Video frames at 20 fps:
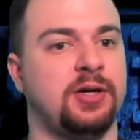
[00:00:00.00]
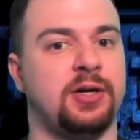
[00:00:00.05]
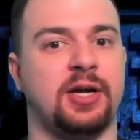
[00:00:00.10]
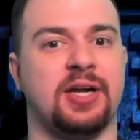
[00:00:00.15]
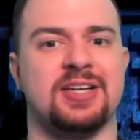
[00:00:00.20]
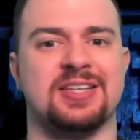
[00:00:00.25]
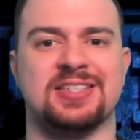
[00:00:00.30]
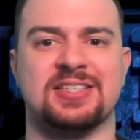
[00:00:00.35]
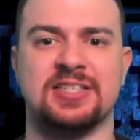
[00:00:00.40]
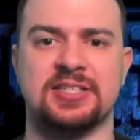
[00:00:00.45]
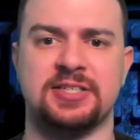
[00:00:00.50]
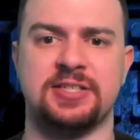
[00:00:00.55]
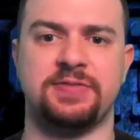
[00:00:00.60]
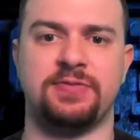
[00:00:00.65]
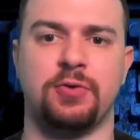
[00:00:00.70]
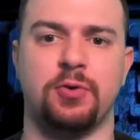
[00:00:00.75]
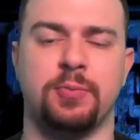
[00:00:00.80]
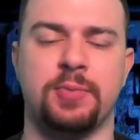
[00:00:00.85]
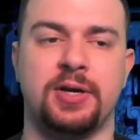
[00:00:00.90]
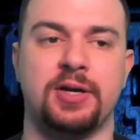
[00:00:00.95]
had a
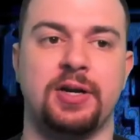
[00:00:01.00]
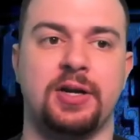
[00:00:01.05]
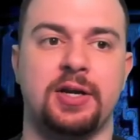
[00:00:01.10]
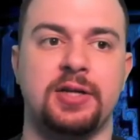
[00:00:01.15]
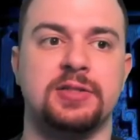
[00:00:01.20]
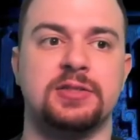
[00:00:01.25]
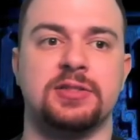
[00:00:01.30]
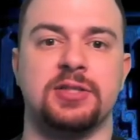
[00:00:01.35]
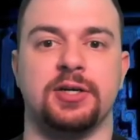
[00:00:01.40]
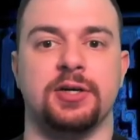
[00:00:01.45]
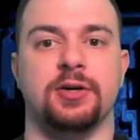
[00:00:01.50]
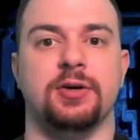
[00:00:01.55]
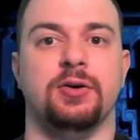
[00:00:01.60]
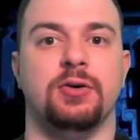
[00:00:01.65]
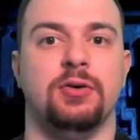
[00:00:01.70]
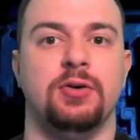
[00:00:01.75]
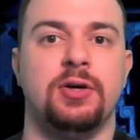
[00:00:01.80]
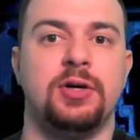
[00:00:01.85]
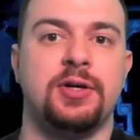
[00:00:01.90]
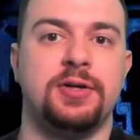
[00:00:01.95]
64-bit Intel
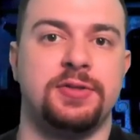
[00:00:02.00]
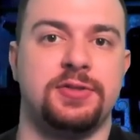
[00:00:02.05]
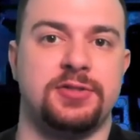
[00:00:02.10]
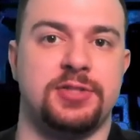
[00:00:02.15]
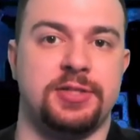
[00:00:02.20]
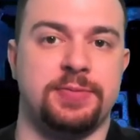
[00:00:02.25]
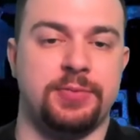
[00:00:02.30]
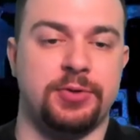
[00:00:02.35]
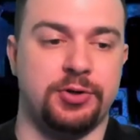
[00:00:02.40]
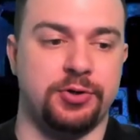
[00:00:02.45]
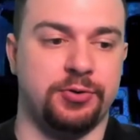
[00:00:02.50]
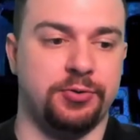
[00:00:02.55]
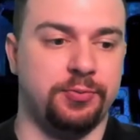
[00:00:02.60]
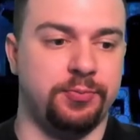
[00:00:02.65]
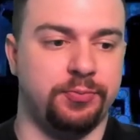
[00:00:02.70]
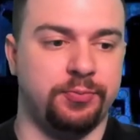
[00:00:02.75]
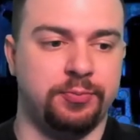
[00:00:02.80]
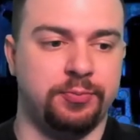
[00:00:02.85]
CPU,